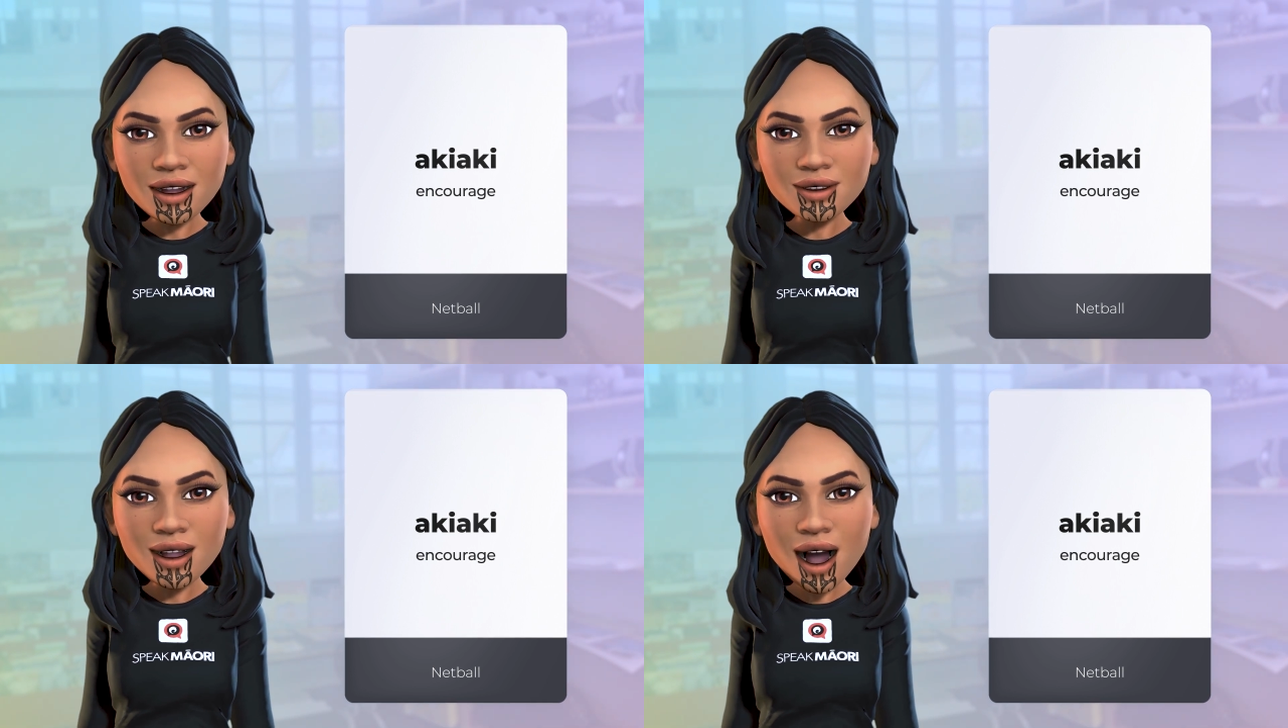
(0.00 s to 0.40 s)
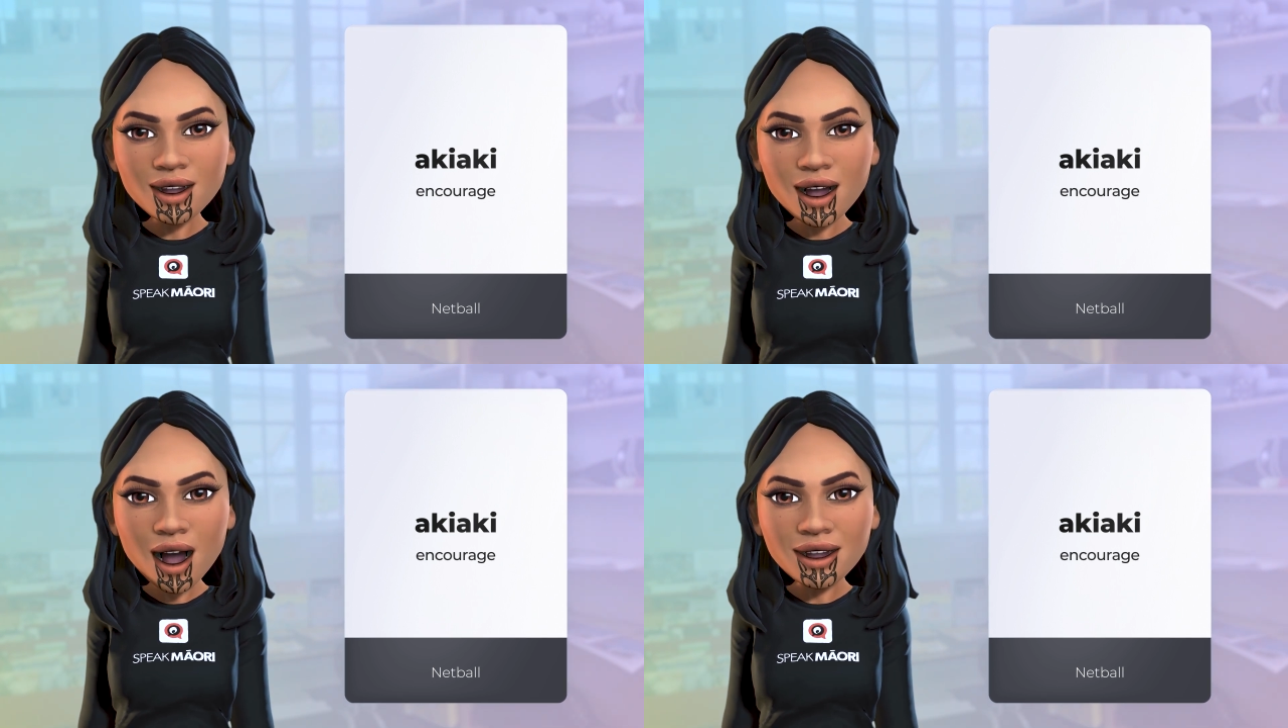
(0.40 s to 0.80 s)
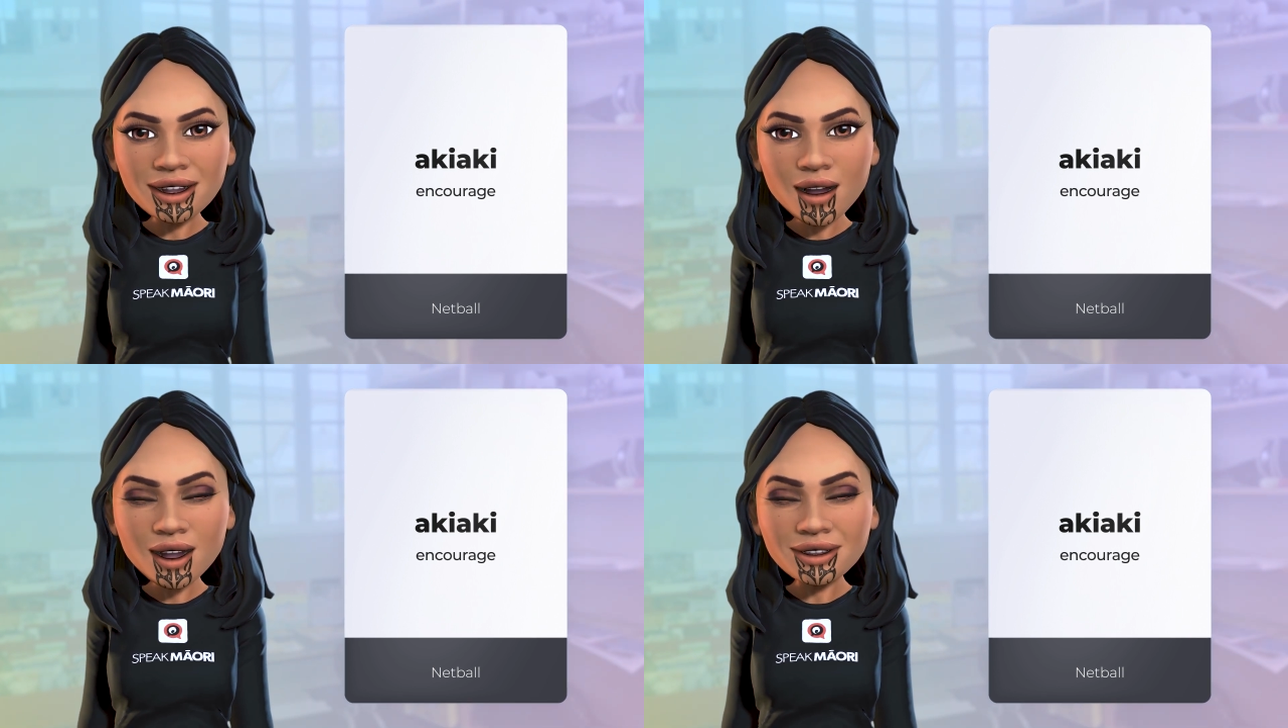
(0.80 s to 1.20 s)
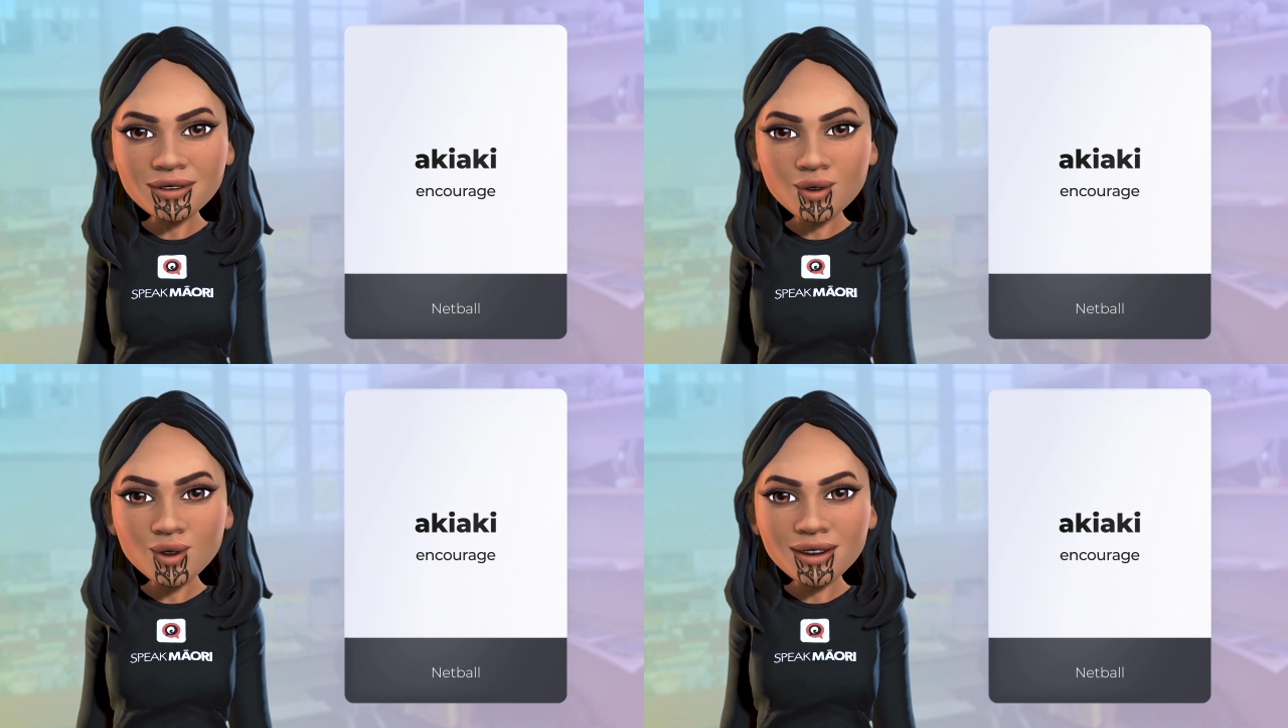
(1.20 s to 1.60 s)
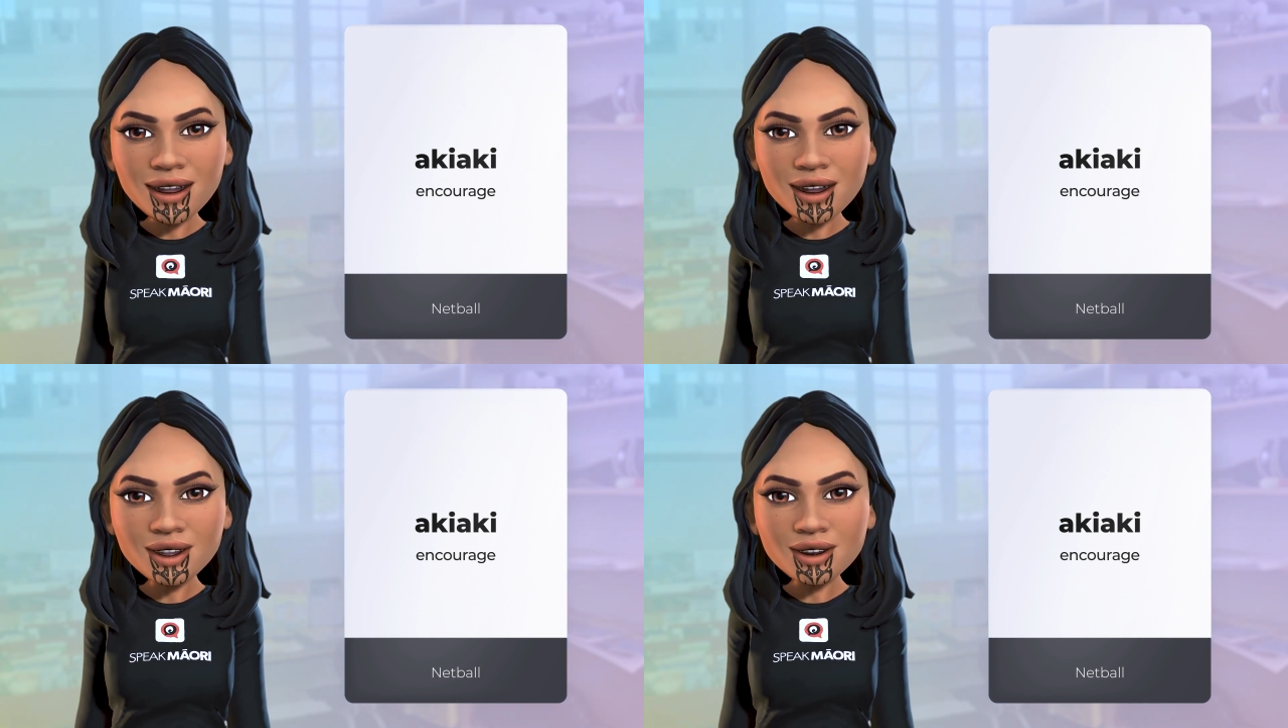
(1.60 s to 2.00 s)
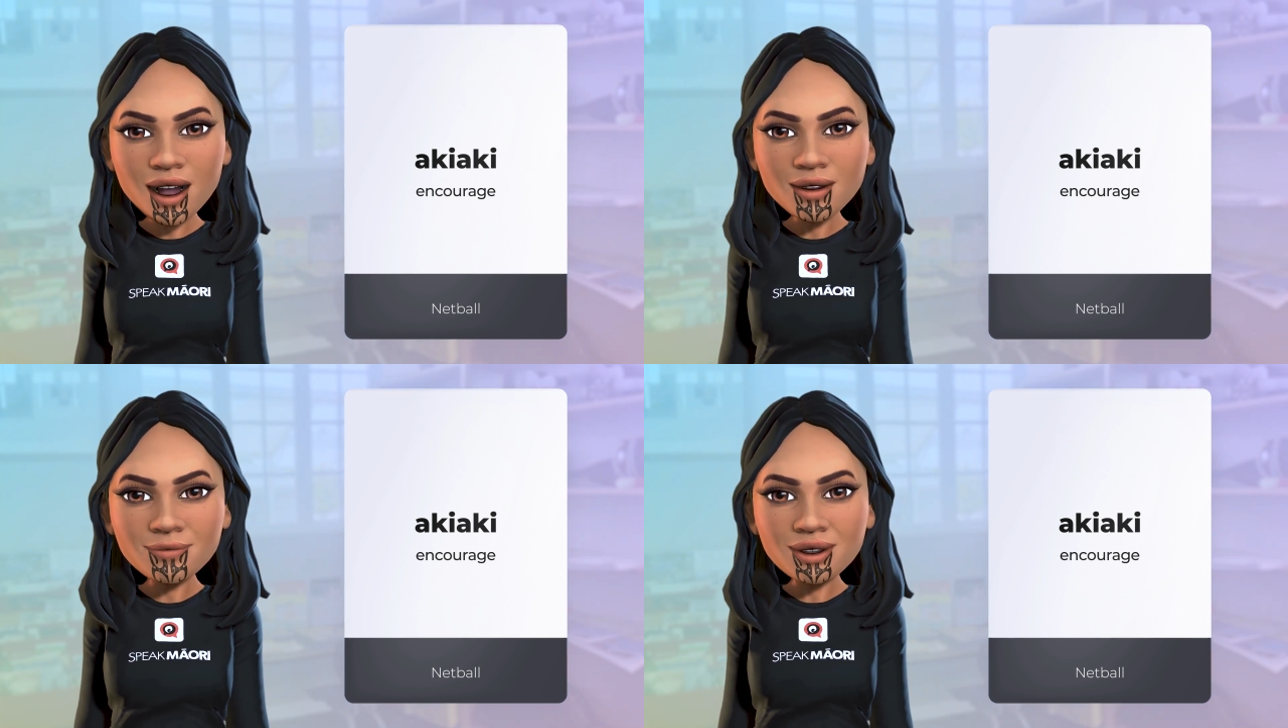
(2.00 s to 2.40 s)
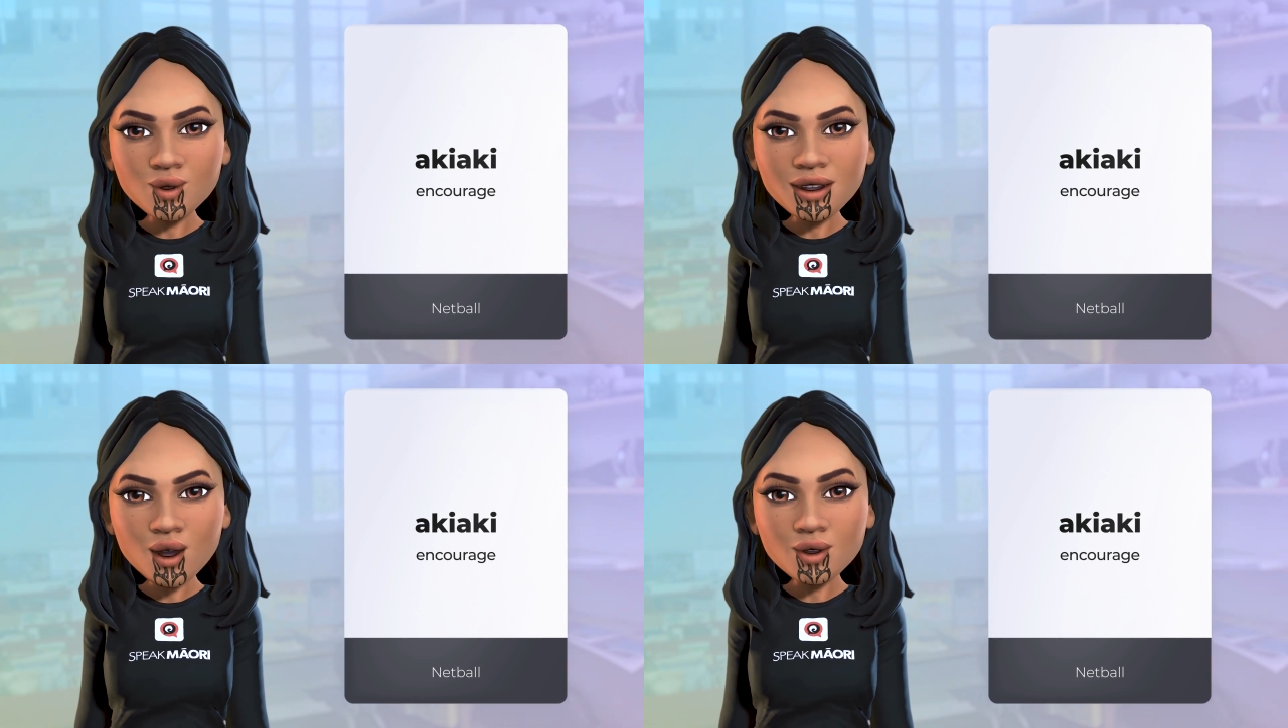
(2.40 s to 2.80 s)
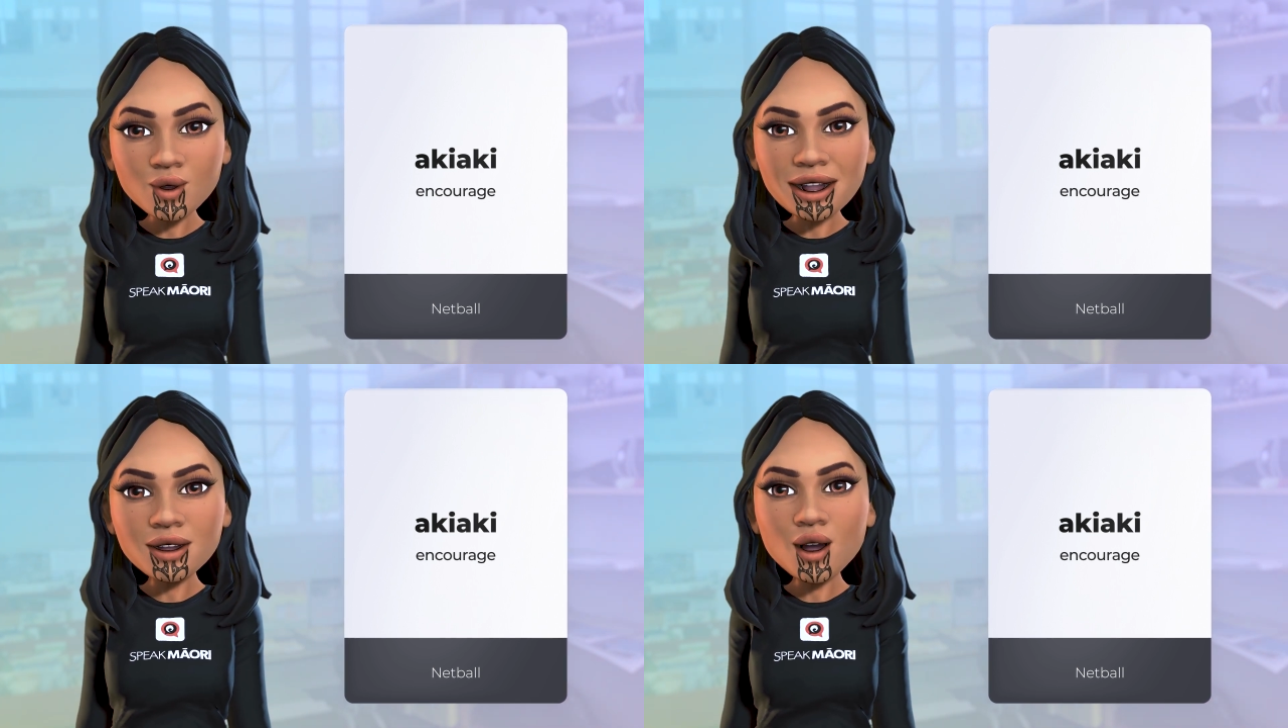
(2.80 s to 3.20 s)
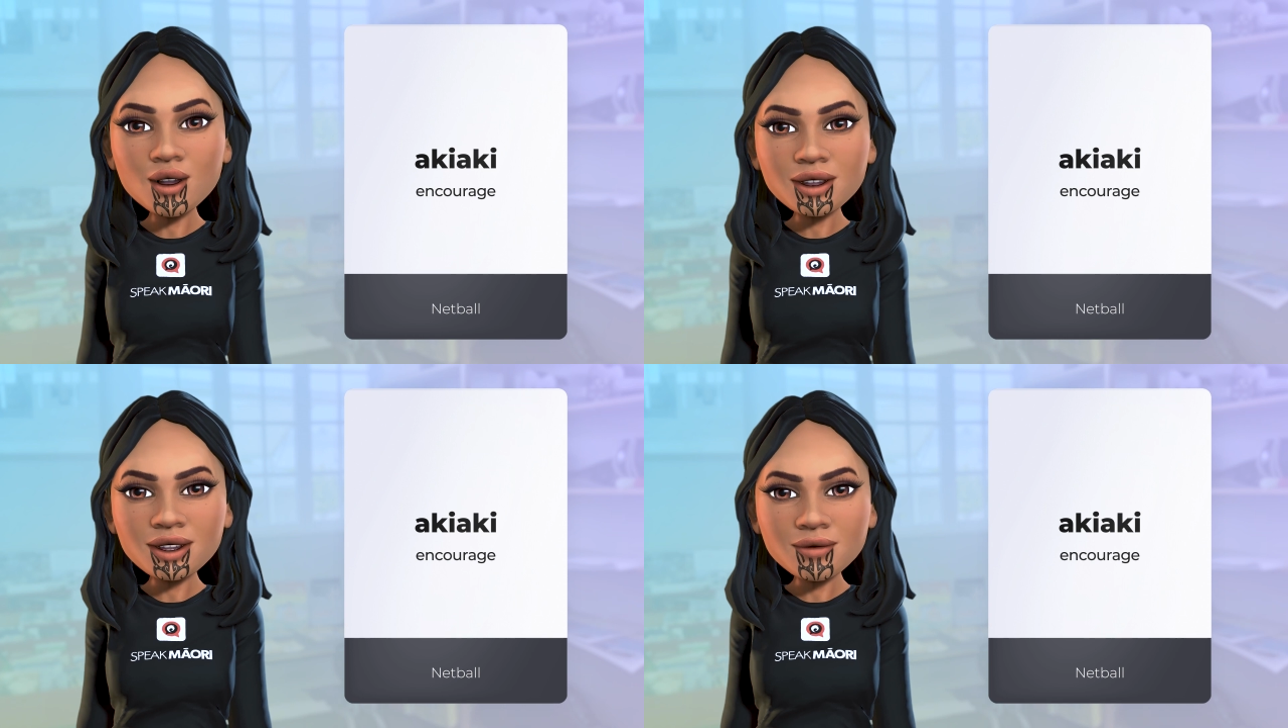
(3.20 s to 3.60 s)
and I aki you next time you go to the courts